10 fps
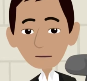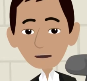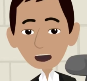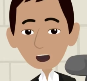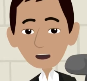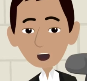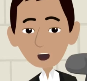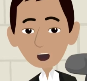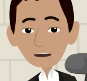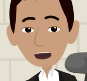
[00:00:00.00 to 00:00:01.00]
still being
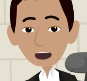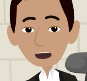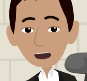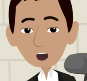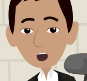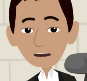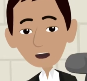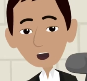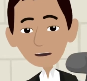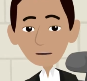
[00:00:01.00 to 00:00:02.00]
aware of the
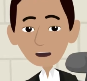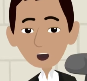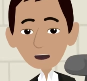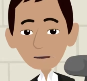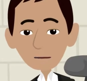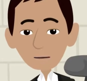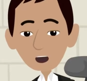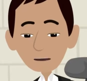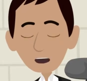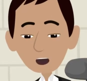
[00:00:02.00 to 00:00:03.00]
negativity,
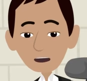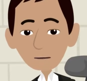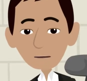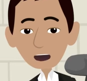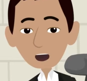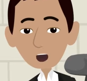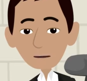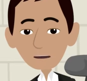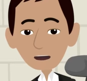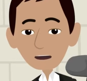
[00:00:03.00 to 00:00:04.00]
but not
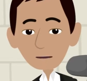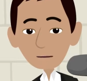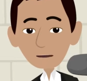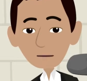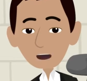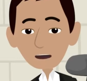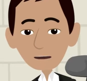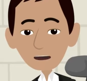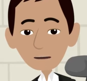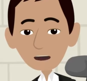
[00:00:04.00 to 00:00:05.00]
experiencing it to any
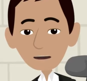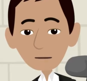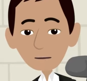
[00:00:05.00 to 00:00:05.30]
degree.